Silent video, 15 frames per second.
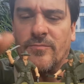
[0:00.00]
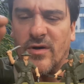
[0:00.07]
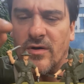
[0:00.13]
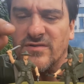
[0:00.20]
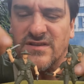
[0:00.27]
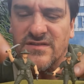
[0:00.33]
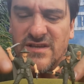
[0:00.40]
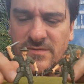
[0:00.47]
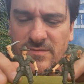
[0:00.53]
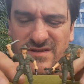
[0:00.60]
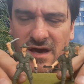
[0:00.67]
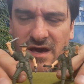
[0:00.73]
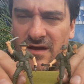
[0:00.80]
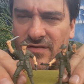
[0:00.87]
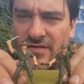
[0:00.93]
pose, and this one's
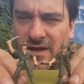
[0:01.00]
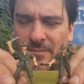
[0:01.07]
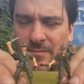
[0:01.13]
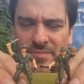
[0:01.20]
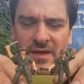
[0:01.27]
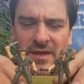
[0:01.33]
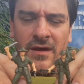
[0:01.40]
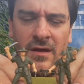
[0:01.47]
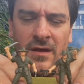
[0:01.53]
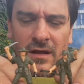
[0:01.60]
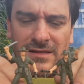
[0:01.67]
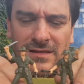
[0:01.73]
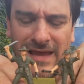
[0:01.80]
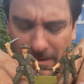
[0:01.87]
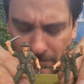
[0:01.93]
kind of like a
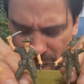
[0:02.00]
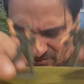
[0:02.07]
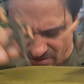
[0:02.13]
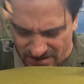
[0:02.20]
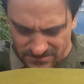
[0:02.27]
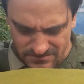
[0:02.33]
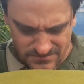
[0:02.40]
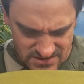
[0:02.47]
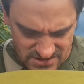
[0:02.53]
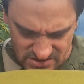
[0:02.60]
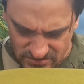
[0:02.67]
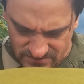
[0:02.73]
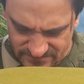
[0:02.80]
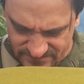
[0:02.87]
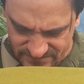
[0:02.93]
lame brain
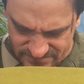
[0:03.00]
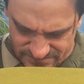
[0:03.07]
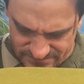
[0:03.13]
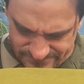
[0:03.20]
sort of